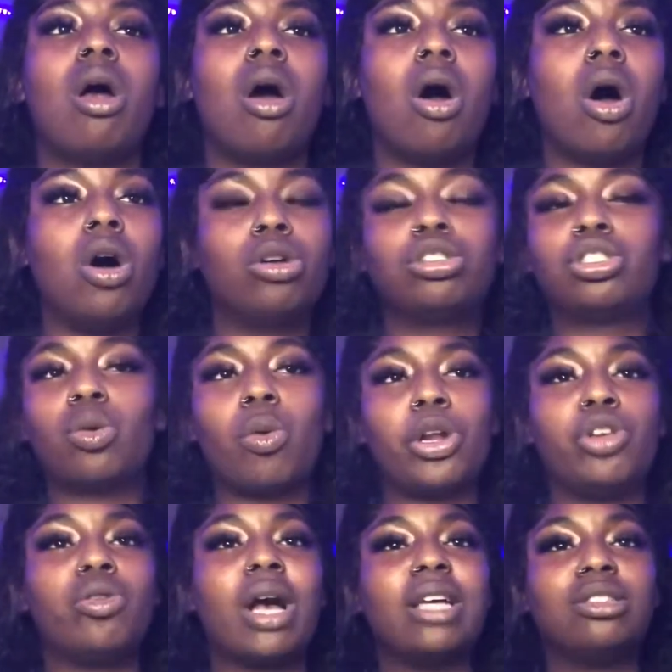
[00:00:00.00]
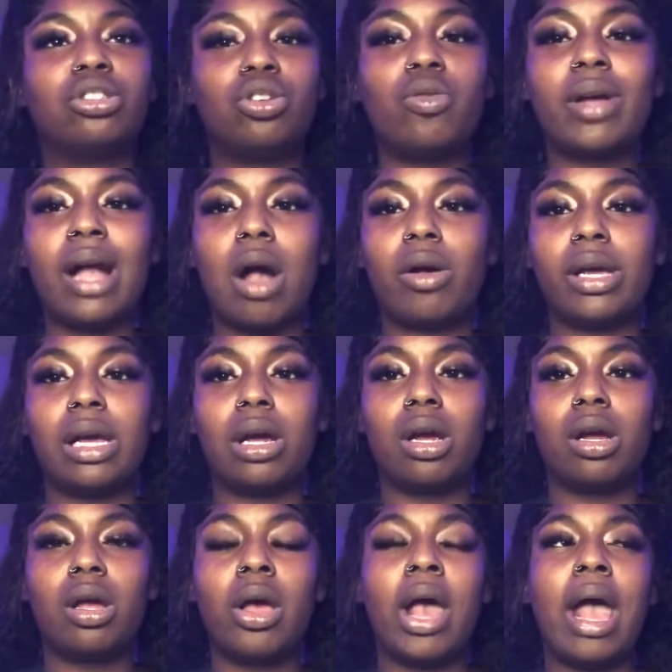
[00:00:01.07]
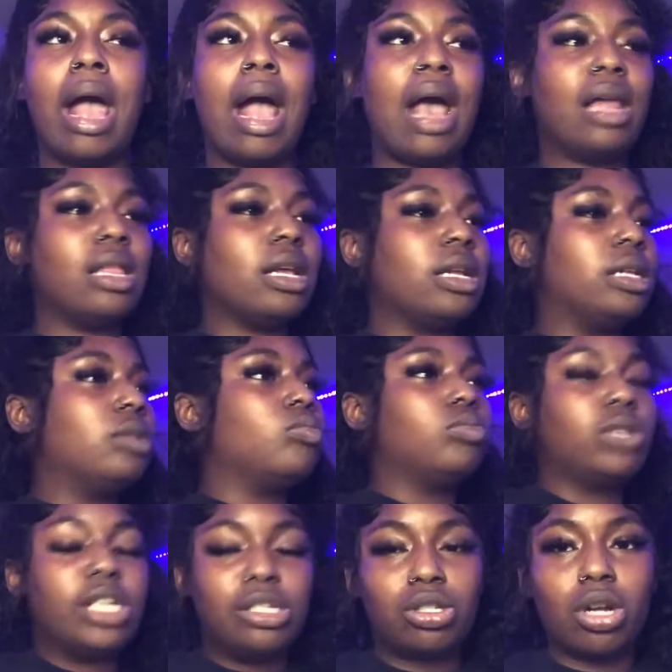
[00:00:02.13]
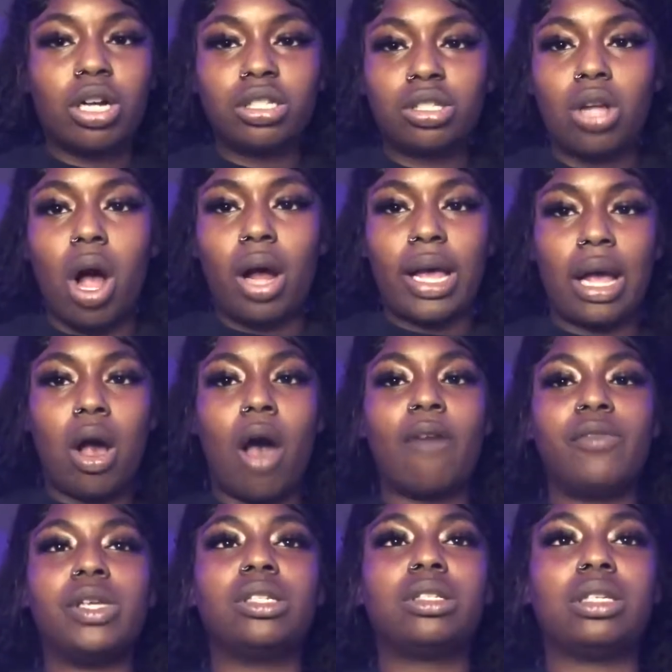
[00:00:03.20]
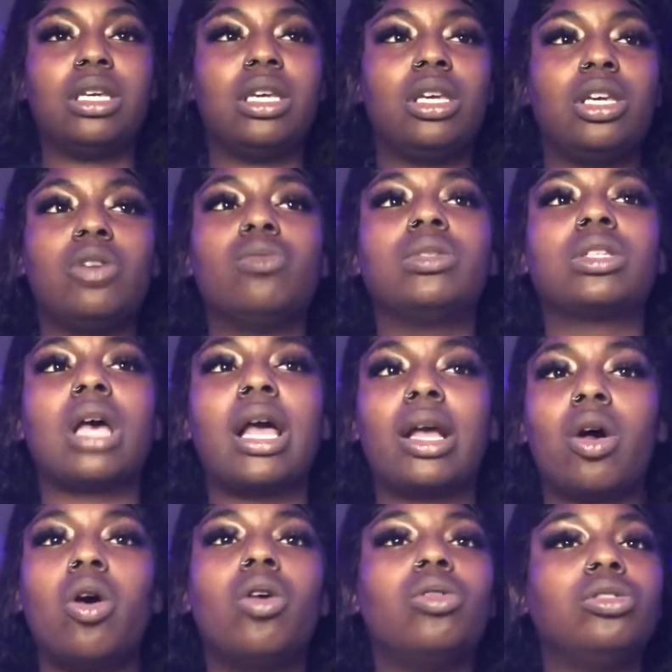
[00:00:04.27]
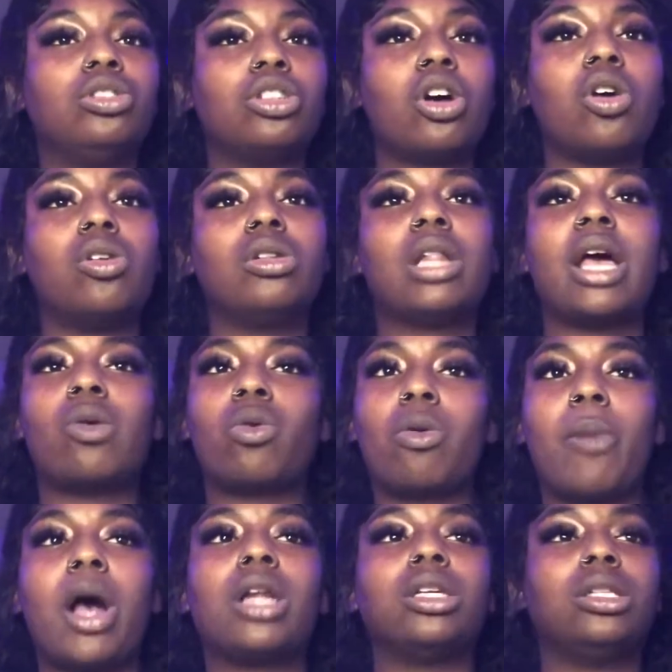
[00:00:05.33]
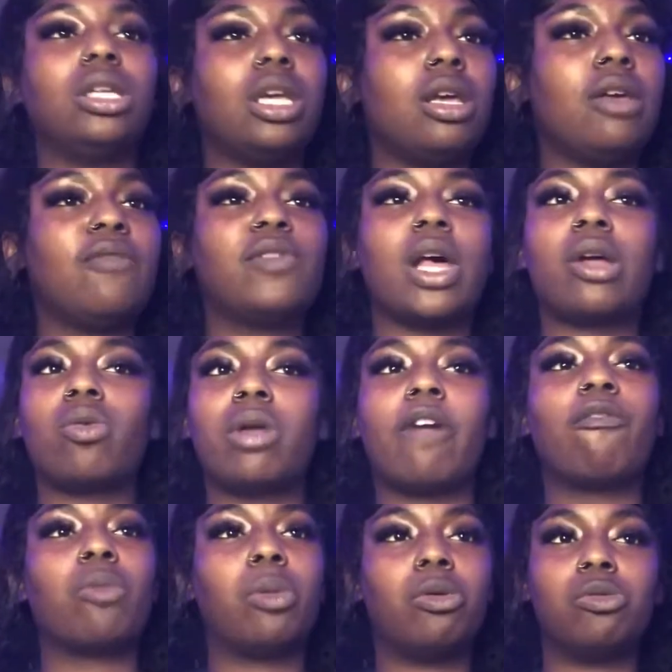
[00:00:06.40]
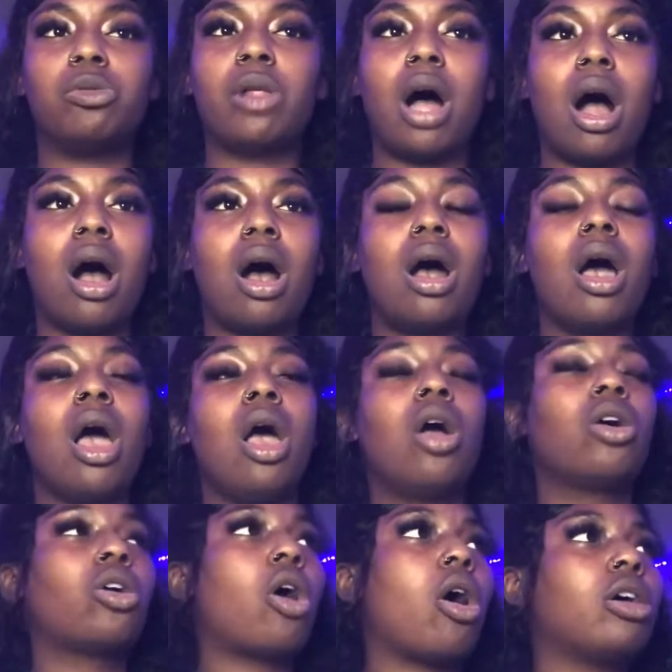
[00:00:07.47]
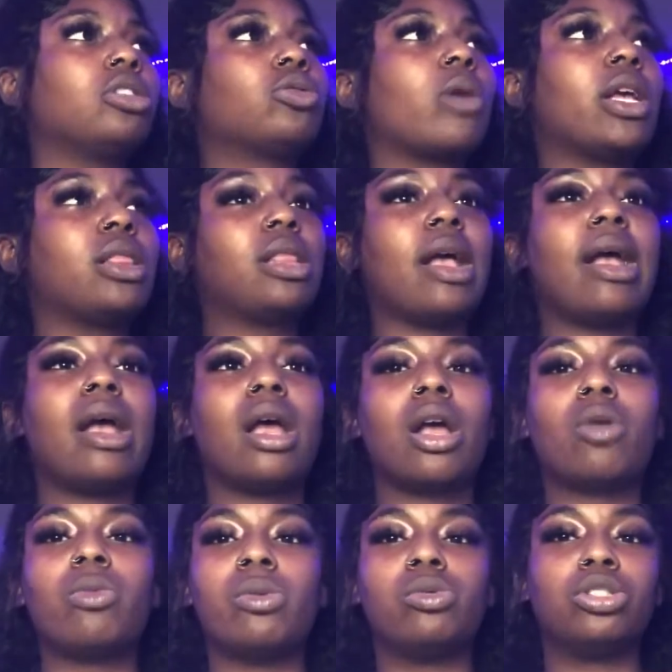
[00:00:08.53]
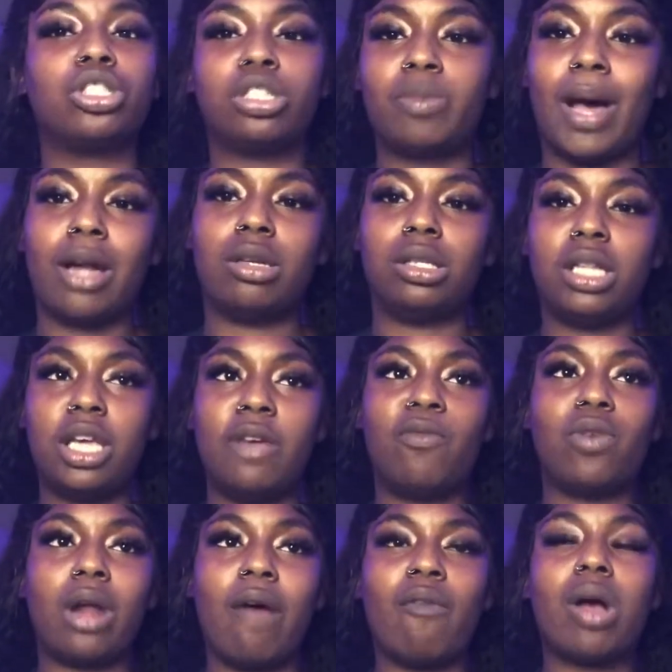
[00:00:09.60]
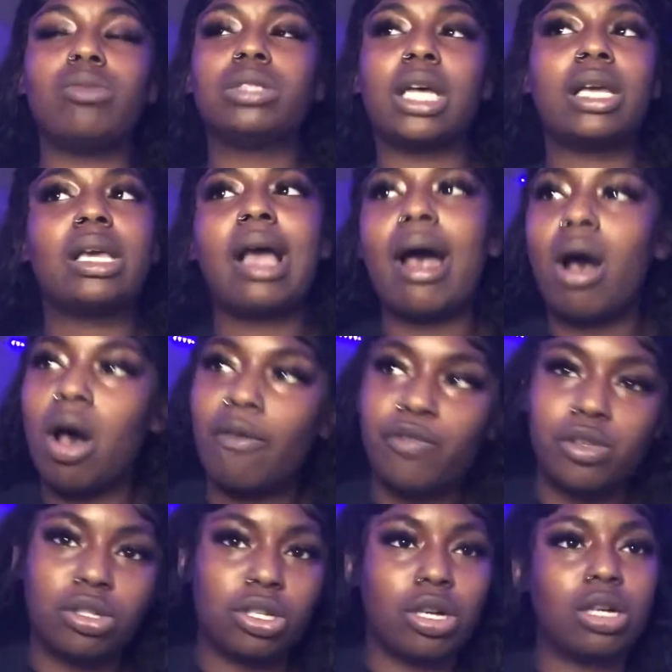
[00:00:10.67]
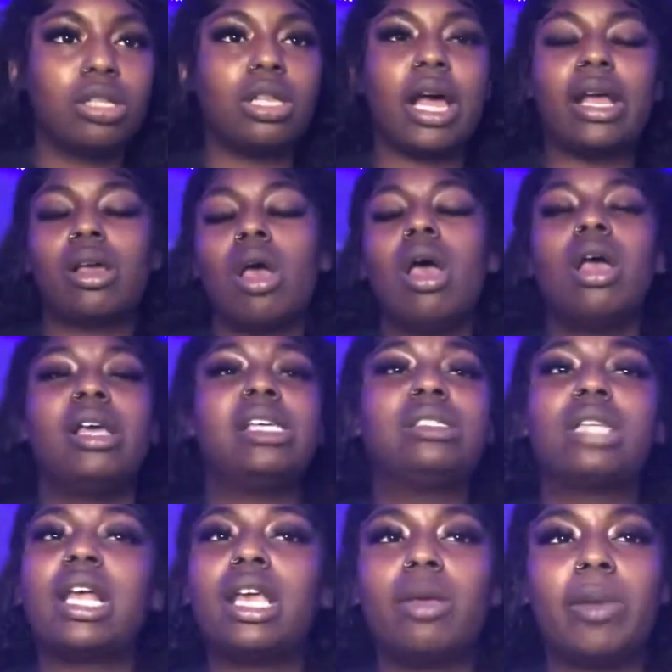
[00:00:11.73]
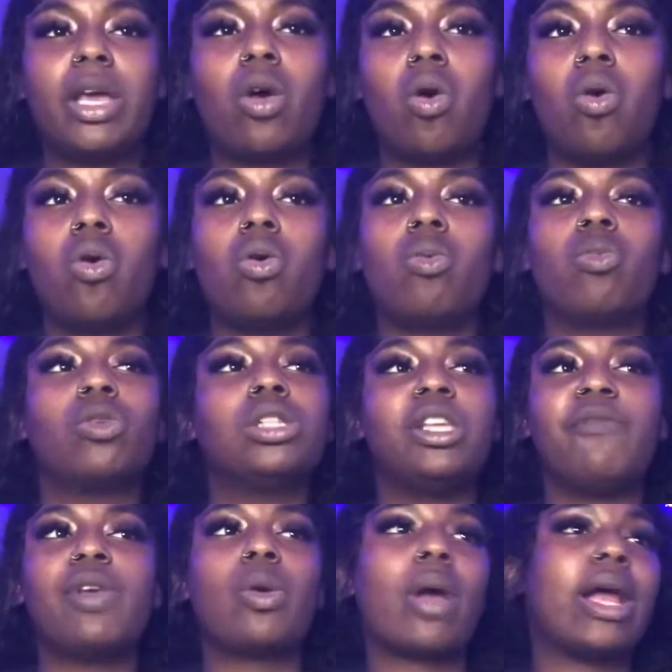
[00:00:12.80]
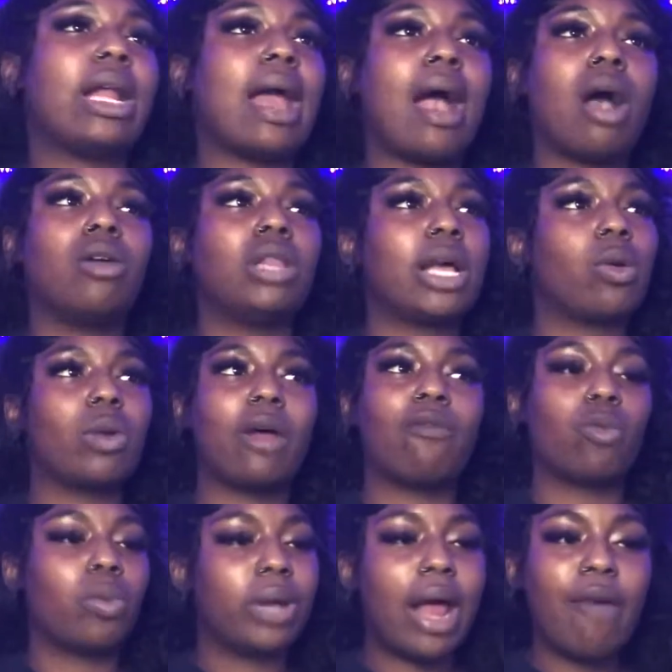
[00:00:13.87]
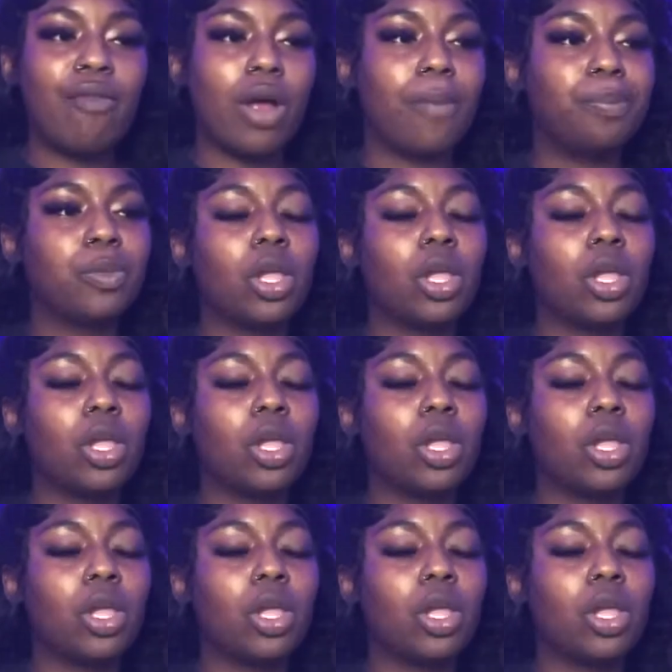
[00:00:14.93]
oh, so what are you guys doing out here? And then he starts talking, obviously, and he was like, oh, you know, like, we're about to leave, like, whatever, blah, blah, blah. Car's right there. We were just about to leave, whatever. I was like, yeah, officer, like, he's taking me home. We're leaving right now, like, whatever, whatever.